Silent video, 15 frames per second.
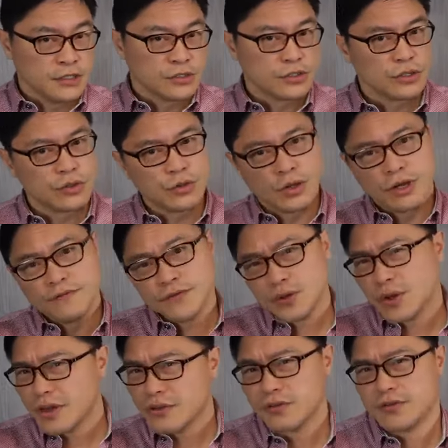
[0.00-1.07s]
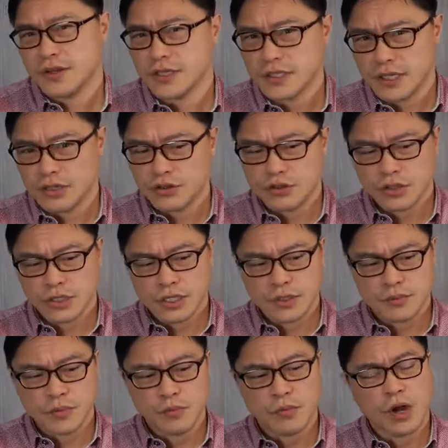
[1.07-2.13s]
So a few other things that you should
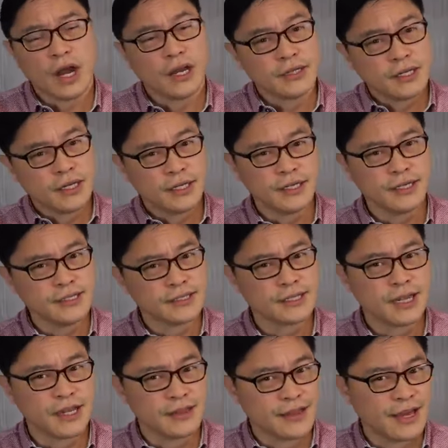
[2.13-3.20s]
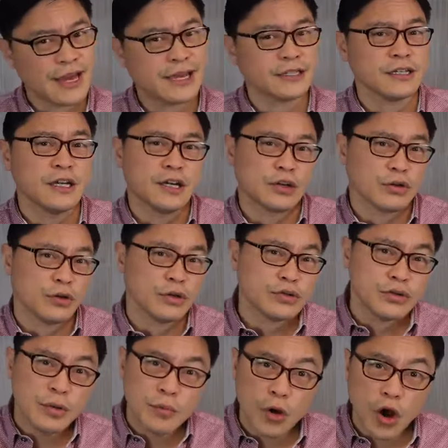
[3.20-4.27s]
keep in mind is that going
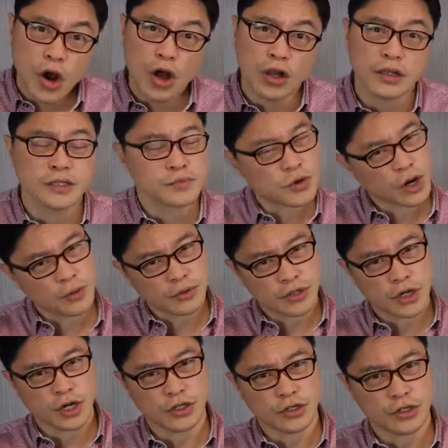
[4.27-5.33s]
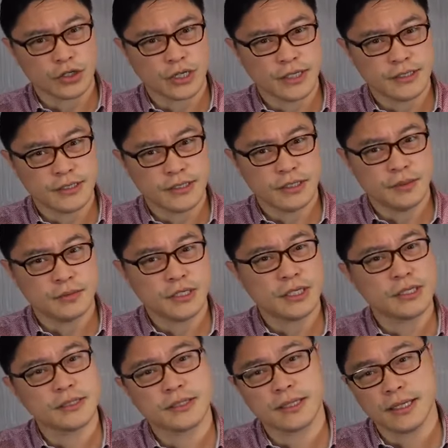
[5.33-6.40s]
to a mall is probably not a good idea
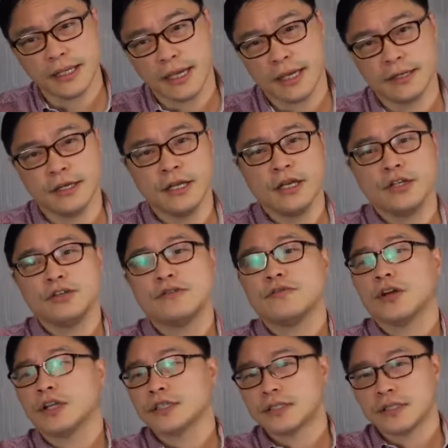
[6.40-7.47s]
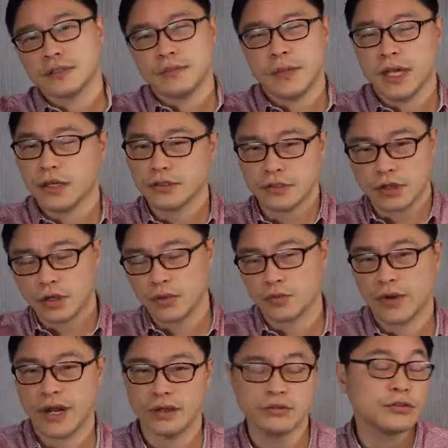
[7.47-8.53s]
because, again, you've got smells all
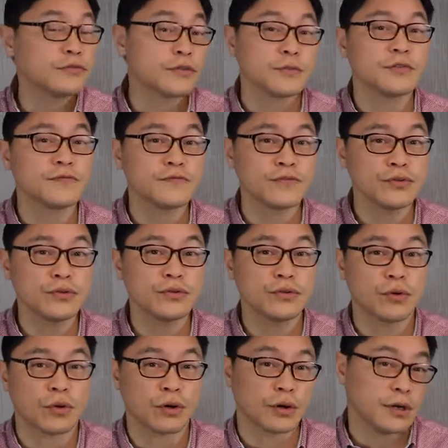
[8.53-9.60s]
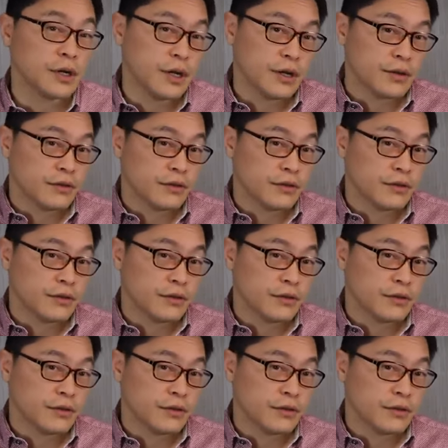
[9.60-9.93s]
around you from the food court.